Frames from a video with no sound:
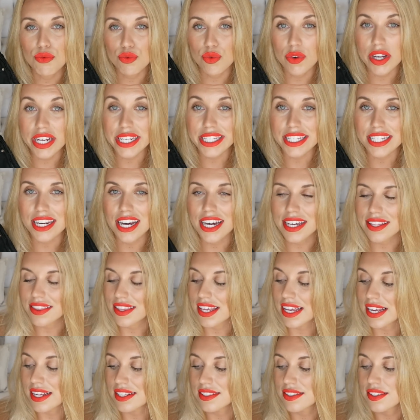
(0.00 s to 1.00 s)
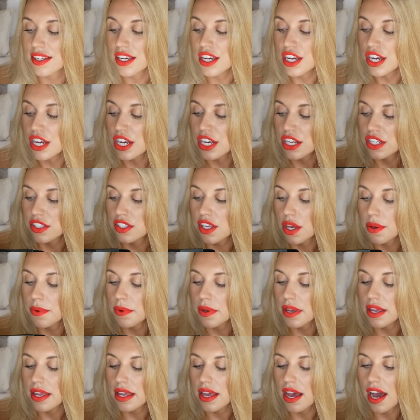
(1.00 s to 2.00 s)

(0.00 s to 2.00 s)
really like these. So